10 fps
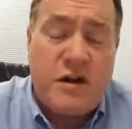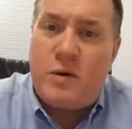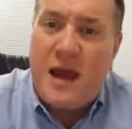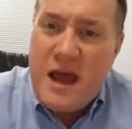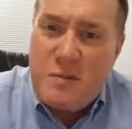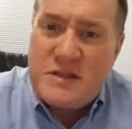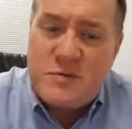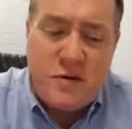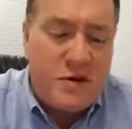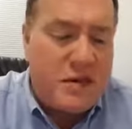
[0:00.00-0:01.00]
What happens
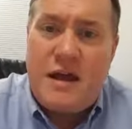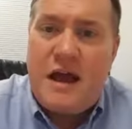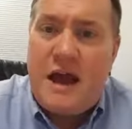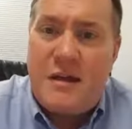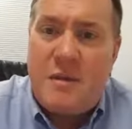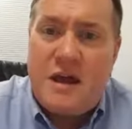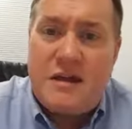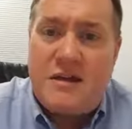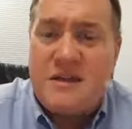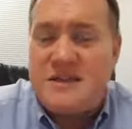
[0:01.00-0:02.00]
with an IME
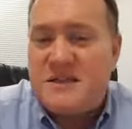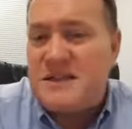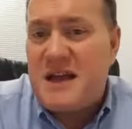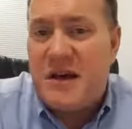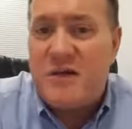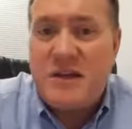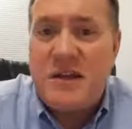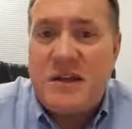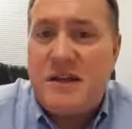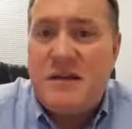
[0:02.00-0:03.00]
is it's not
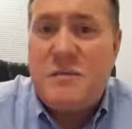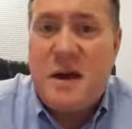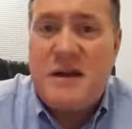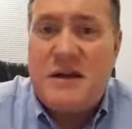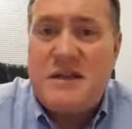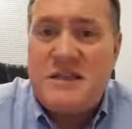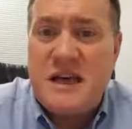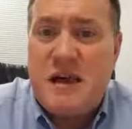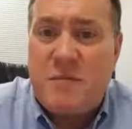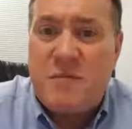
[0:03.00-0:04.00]
really an independent
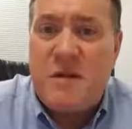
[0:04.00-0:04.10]
exam.